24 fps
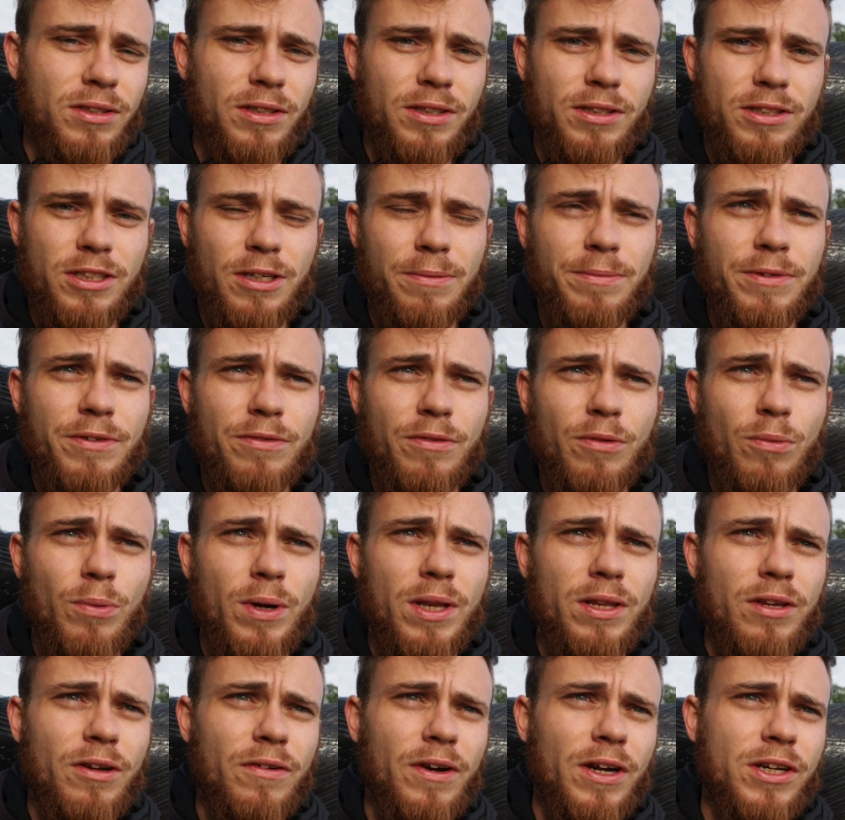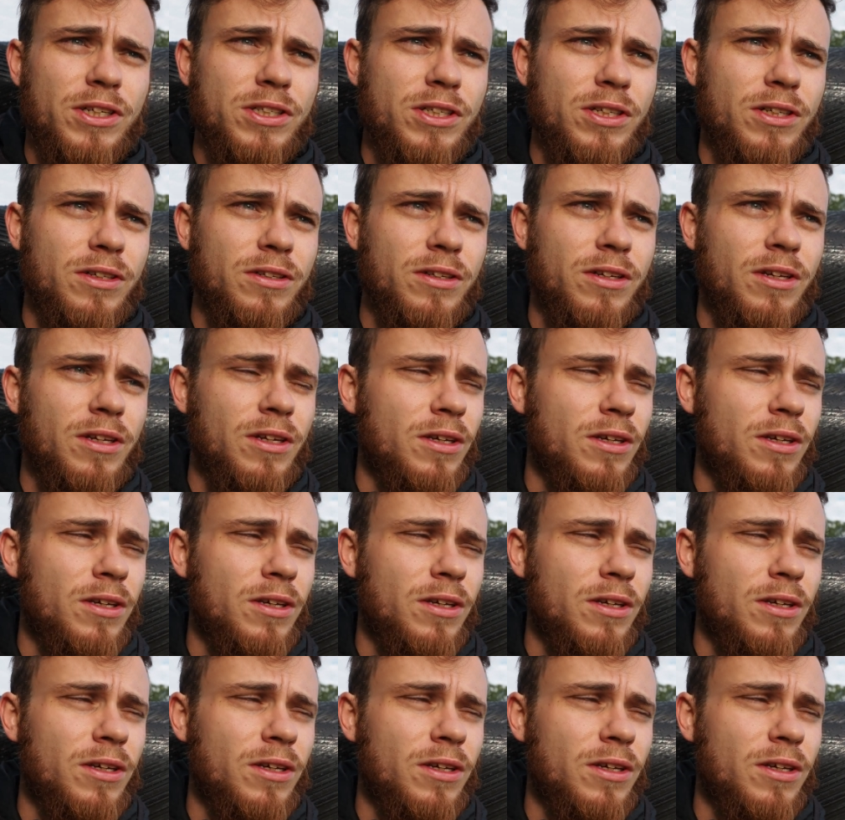in terms of the wind direction